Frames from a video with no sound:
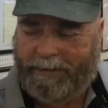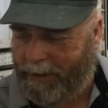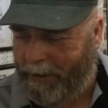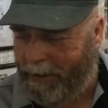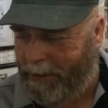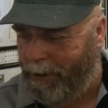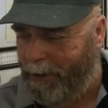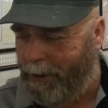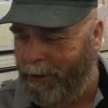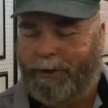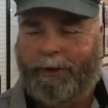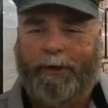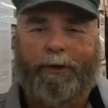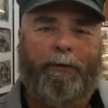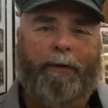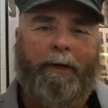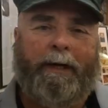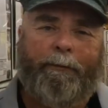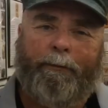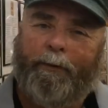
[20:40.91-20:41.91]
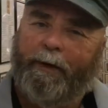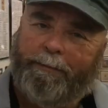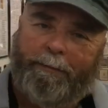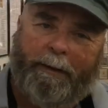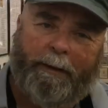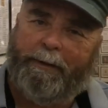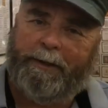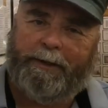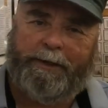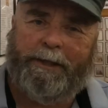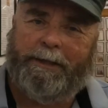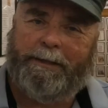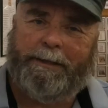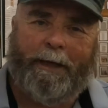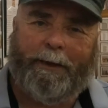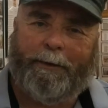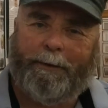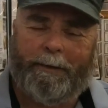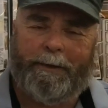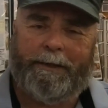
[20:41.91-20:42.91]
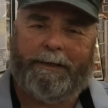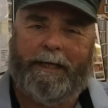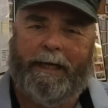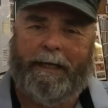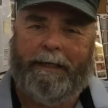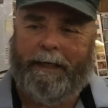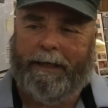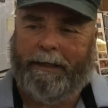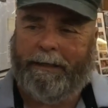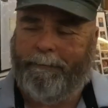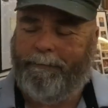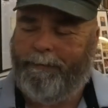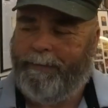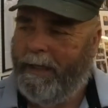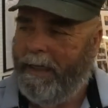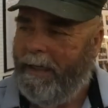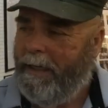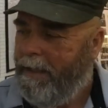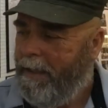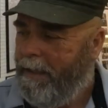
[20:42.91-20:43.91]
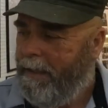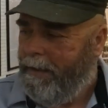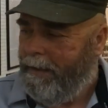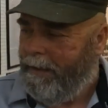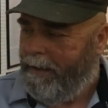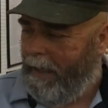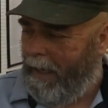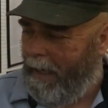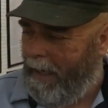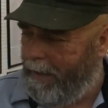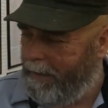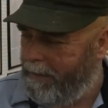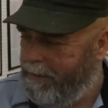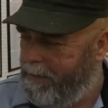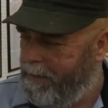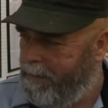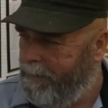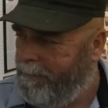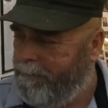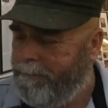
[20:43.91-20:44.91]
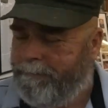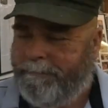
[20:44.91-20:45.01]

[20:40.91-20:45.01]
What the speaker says: she's just agreeing with me, but she's not going to say nothing. Guys.